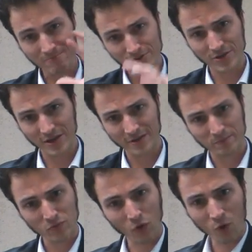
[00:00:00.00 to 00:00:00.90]
Do you get it?
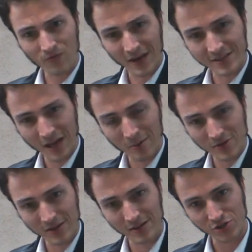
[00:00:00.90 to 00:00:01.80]
The whole fucking time I was
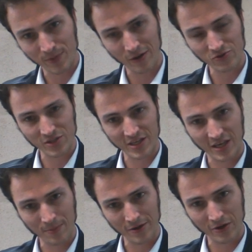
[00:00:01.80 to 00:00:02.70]
on that ship, I was just
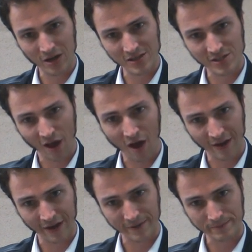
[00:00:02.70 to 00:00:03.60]
keeping you guys
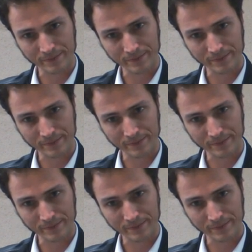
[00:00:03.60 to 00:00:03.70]
talking.